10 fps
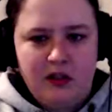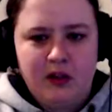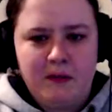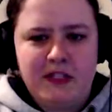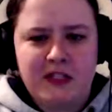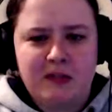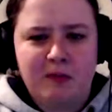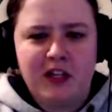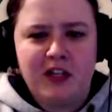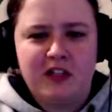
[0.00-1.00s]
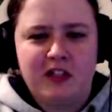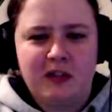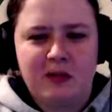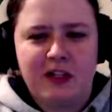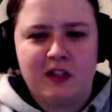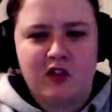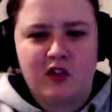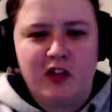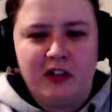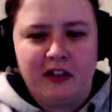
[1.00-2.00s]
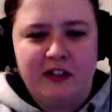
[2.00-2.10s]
Libertus, what are you doing? You're drunk.